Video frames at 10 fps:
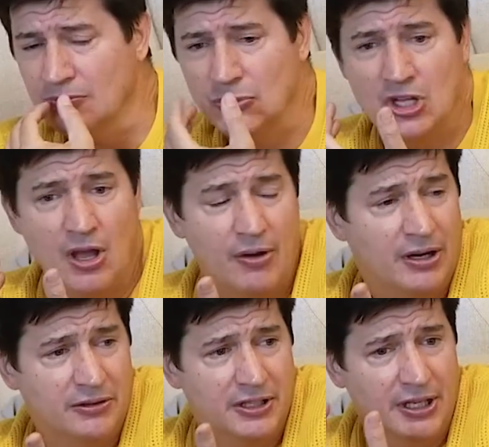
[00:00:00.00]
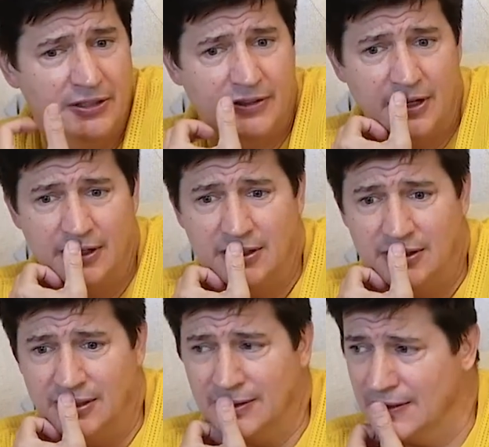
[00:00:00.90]
No, I don't think I said
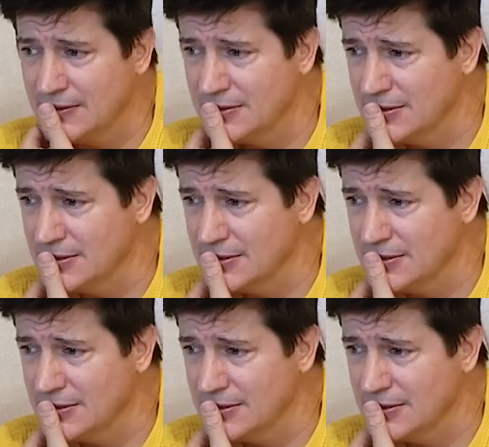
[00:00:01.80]
anything that's...